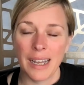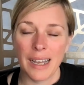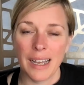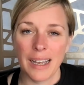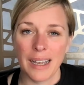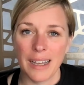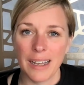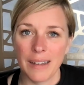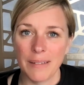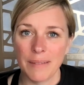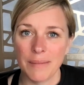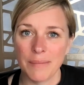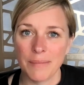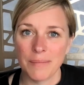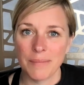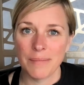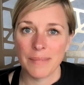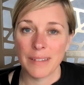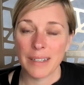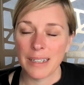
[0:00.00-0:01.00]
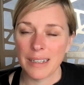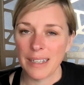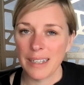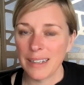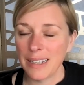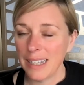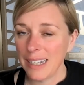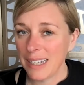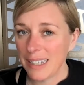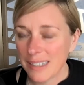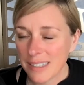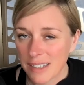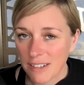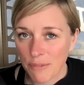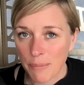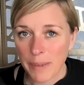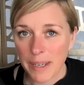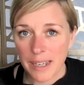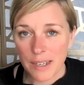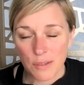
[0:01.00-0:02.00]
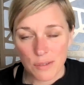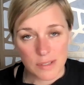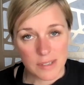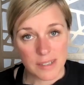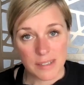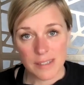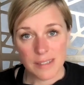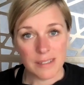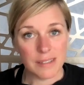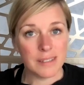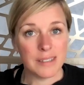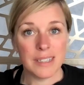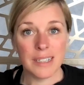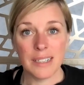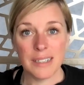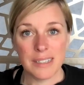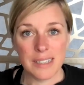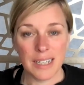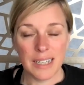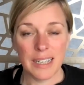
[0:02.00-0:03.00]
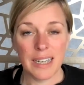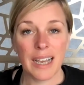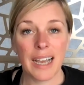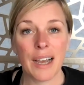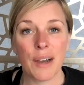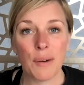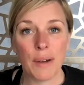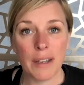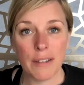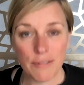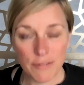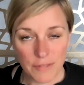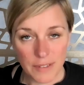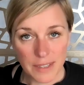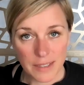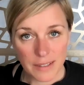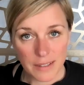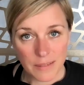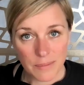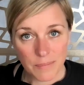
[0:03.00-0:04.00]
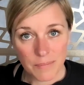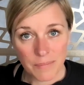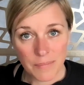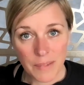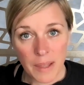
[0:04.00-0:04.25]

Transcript: the cleanliness of my house doesn't dictate how I feel,